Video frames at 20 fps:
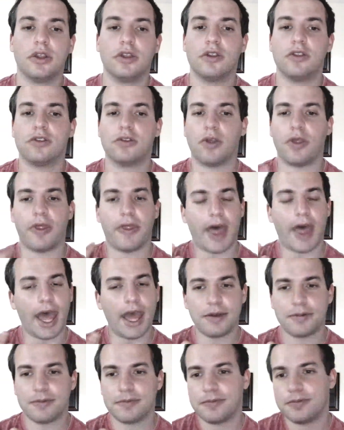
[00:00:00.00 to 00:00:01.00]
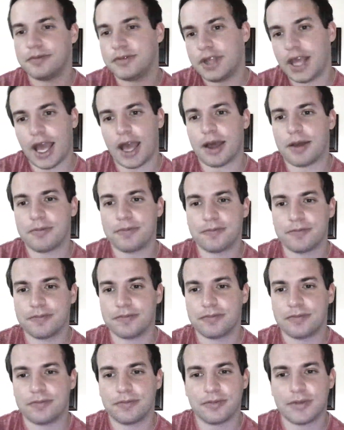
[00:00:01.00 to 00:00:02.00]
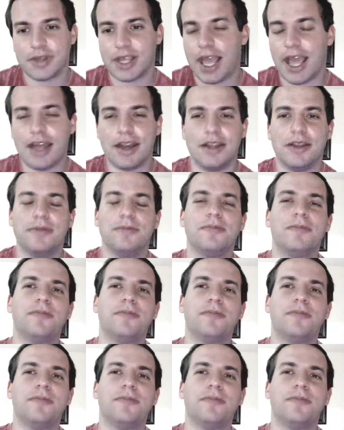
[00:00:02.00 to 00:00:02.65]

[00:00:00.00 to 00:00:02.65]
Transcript: So that, yeah, canon.